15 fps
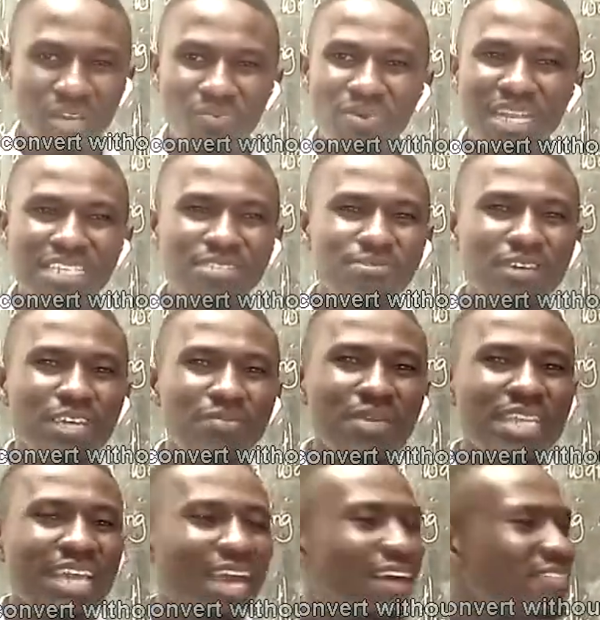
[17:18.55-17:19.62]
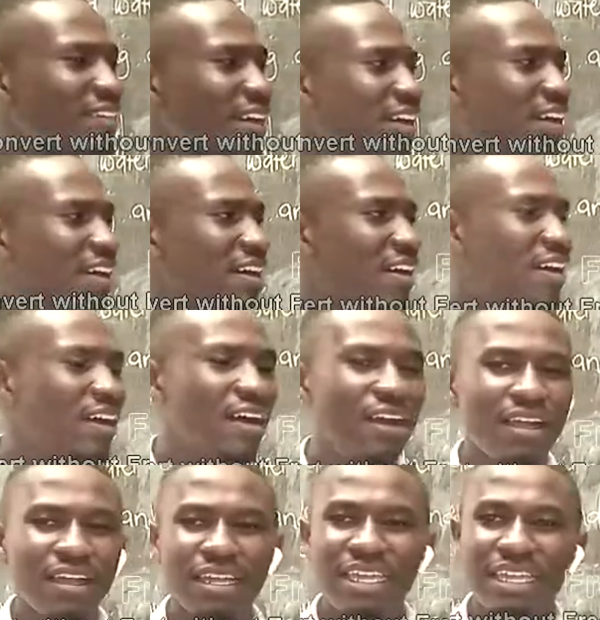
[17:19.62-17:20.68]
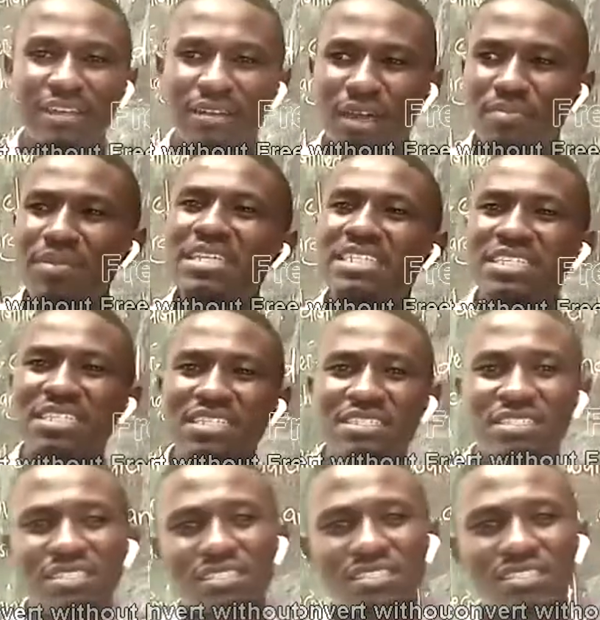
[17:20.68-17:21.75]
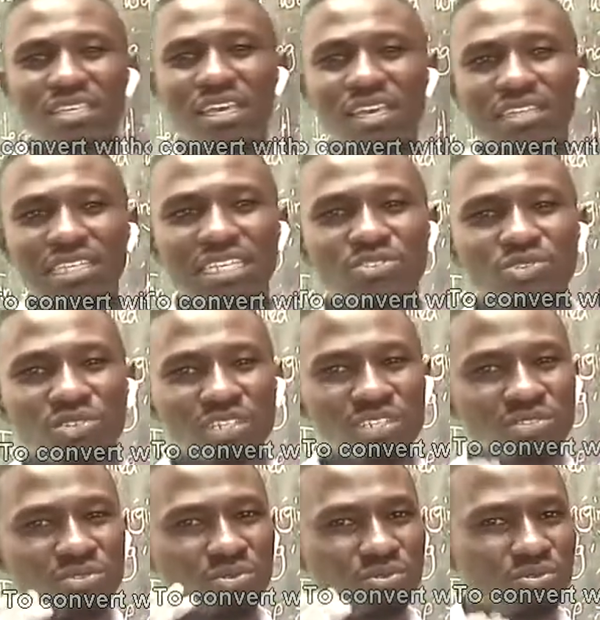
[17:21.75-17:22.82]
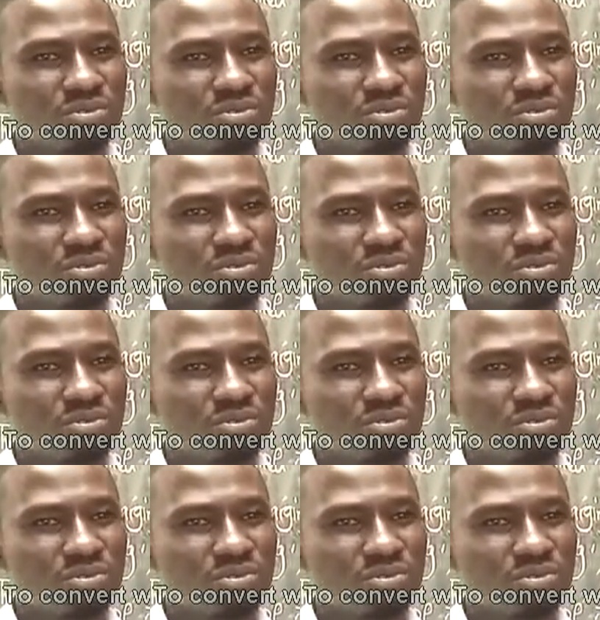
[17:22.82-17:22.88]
Plus very many other maintenances that you need to